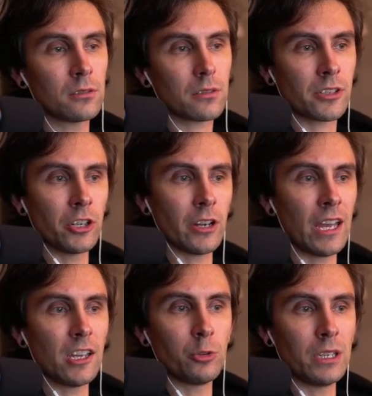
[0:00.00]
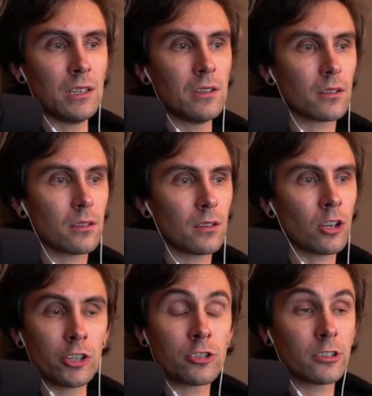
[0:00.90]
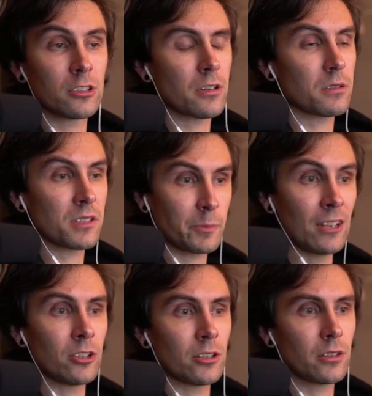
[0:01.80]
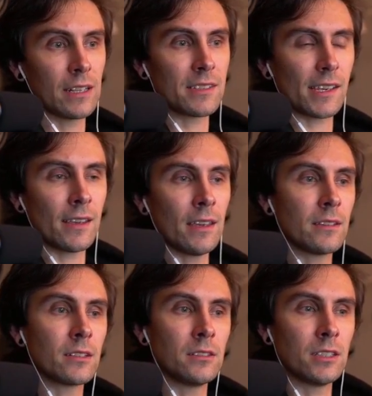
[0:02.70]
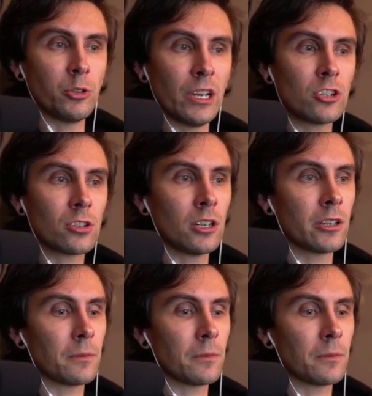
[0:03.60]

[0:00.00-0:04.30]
so your AoE cartridge spender gets a continuation on it.